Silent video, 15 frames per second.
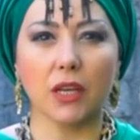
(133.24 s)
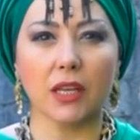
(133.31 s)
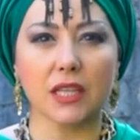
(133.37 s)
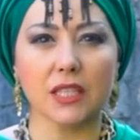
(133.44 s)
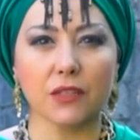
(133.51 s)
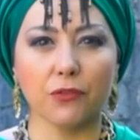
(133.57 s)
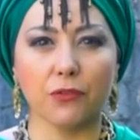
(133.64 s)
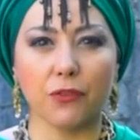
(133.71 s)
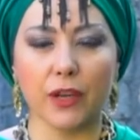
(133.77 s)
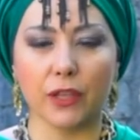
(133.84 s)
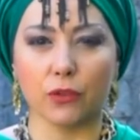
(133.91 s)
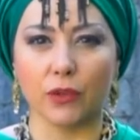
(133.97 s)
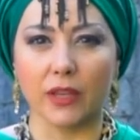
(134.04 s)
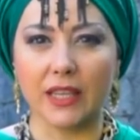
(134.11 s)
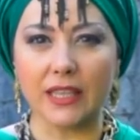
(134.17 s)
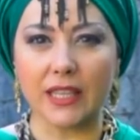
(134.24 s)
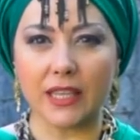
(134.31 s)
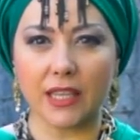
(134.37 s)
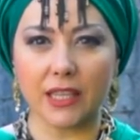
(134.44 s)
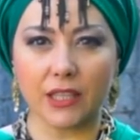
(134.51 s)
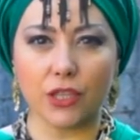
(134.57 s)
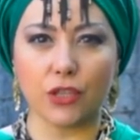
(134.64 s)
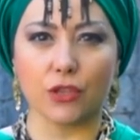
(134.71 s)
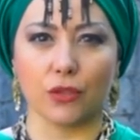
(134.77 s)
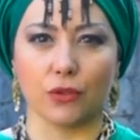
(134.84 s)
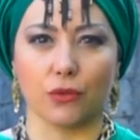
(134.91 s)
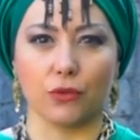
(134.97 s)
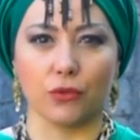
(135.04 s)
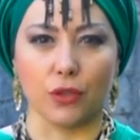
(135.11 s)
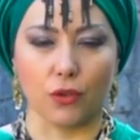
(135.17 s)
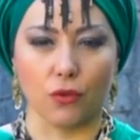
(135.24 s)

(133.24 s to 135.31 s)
Various entities, evil